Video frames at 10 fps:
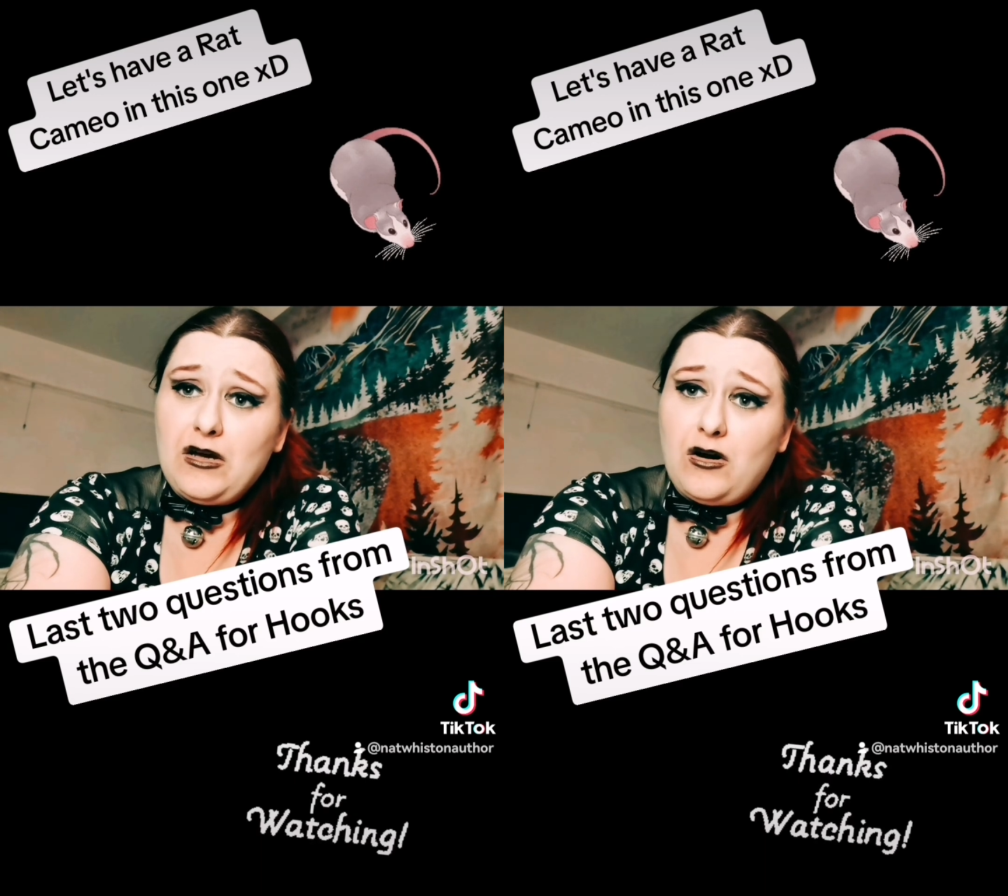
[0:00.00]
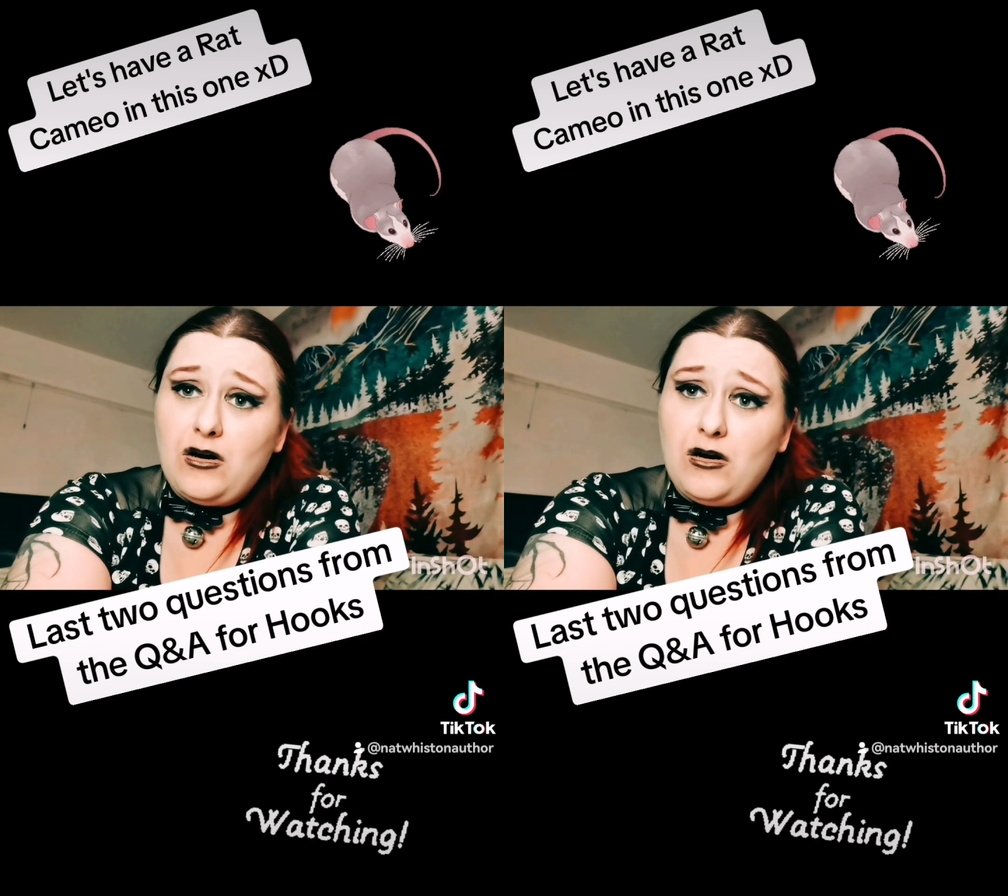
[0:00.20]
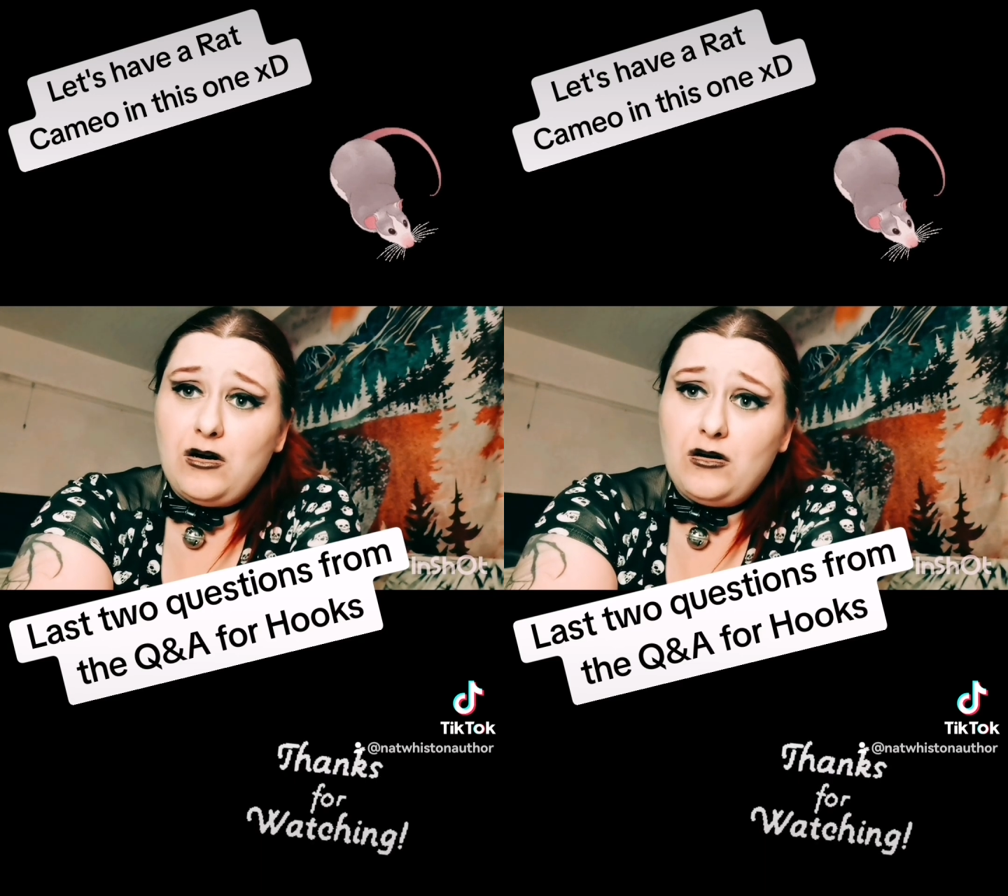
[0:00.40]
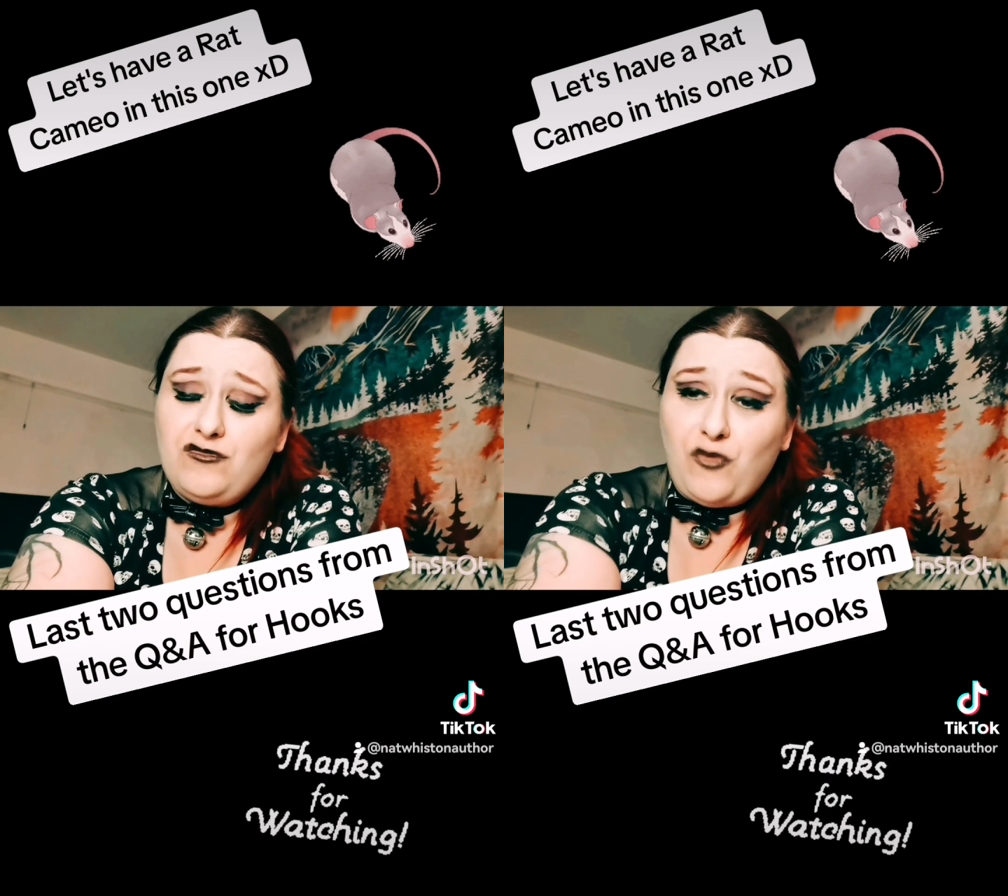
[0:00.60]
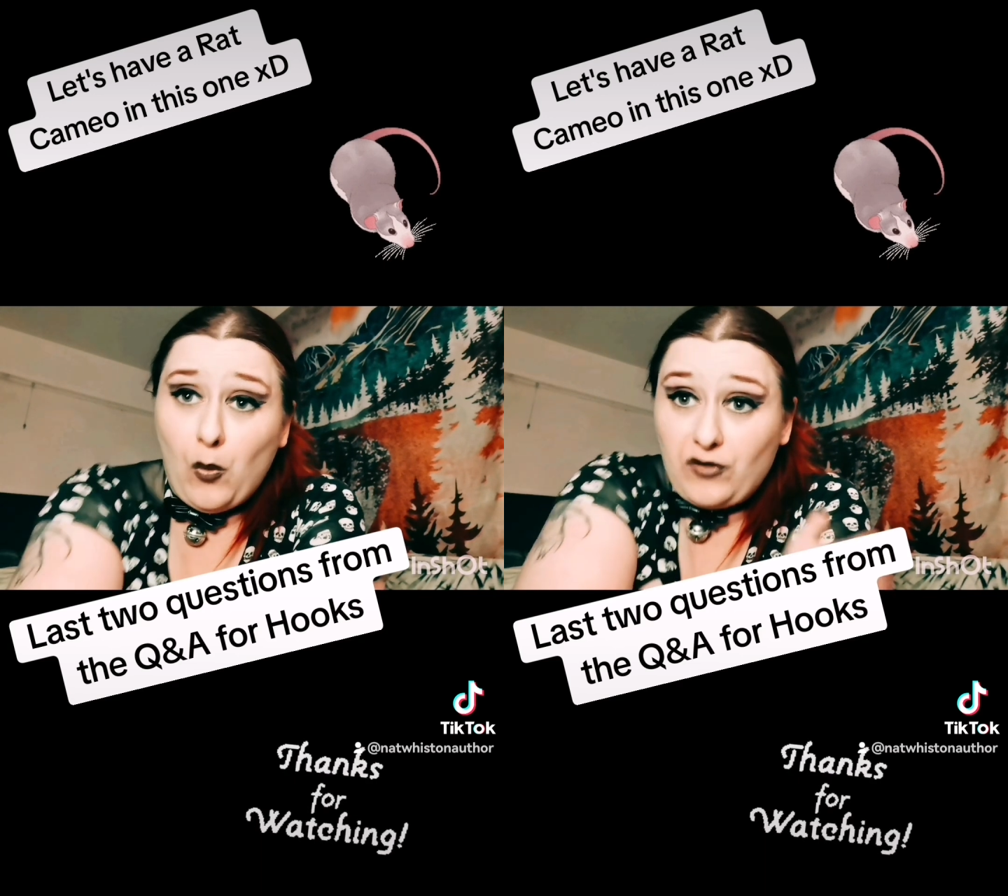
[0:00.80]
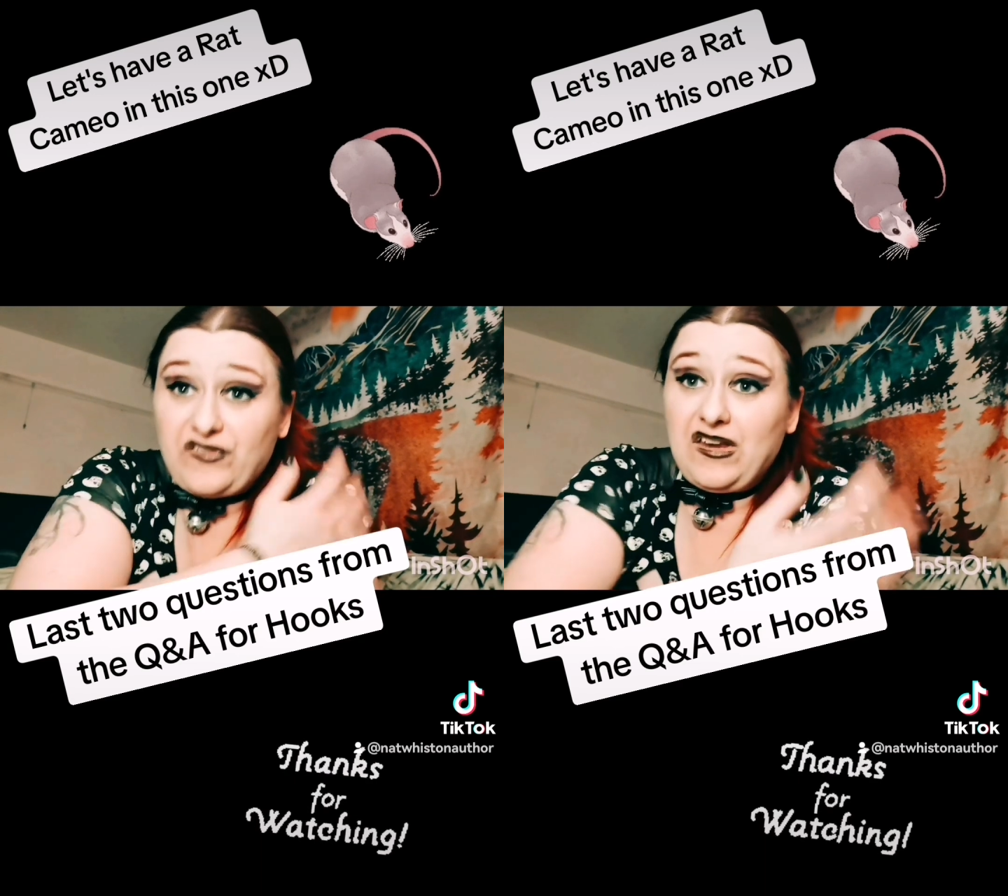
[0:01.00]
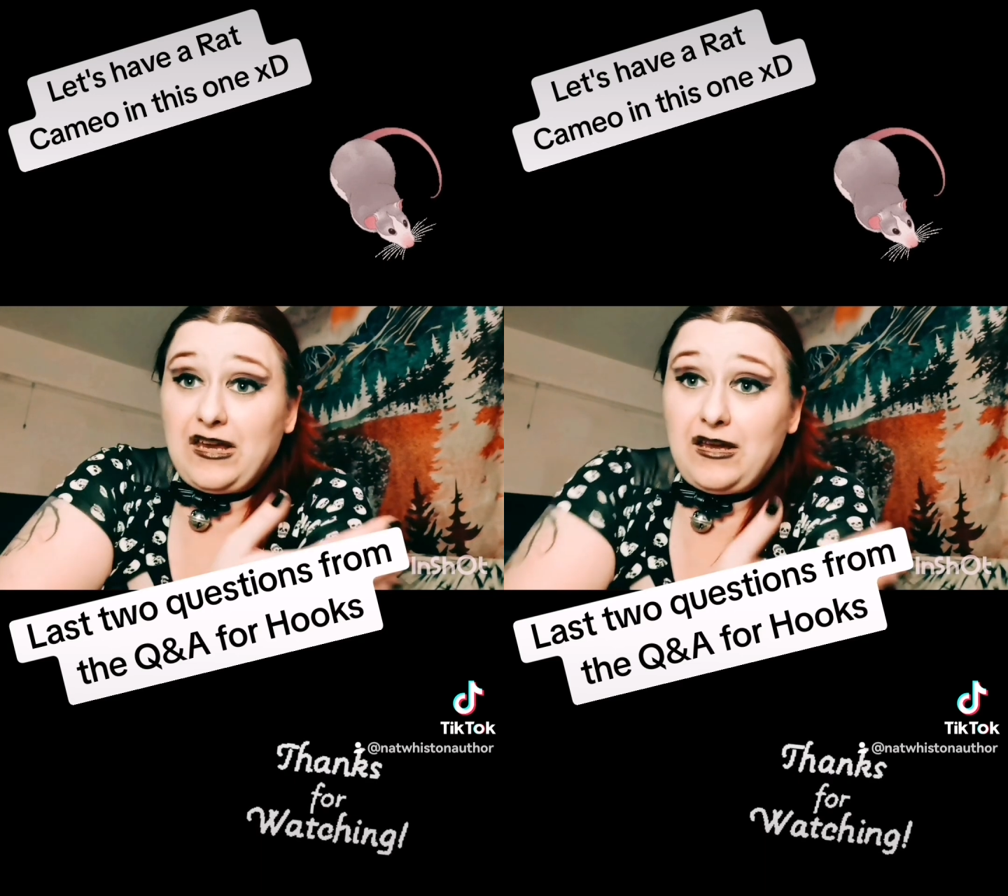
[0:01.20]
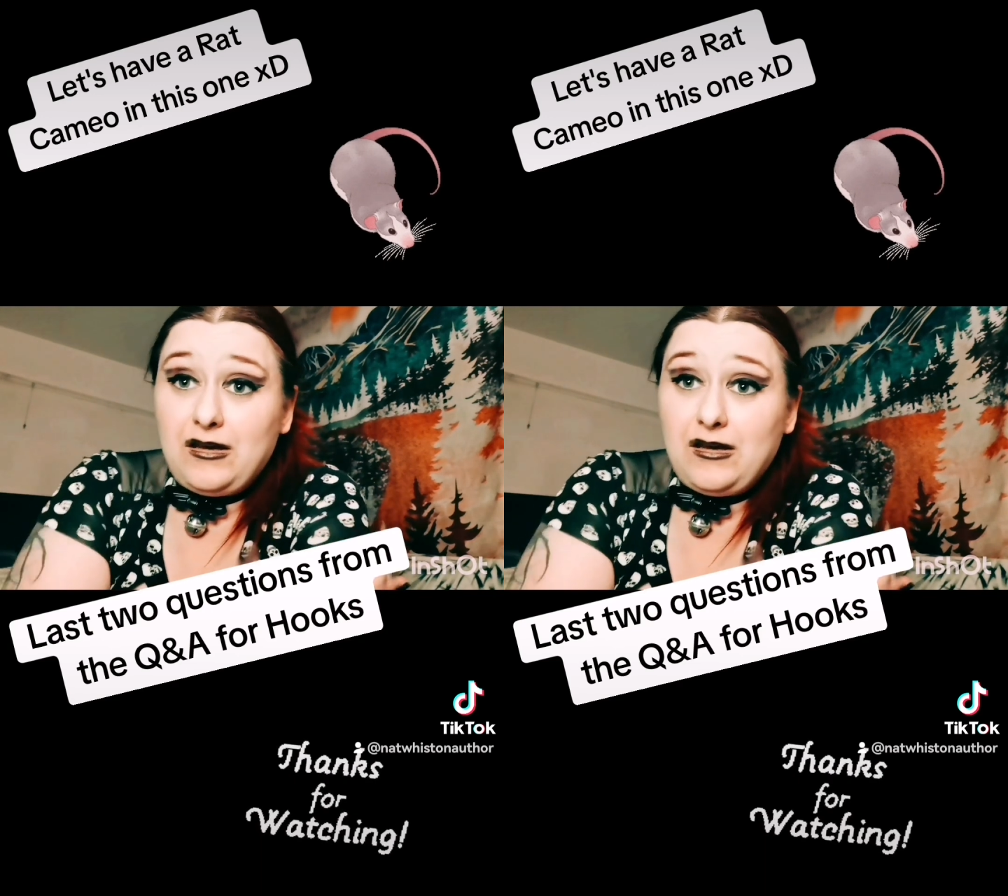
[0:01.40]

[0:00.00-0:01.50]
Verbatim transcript: are forcing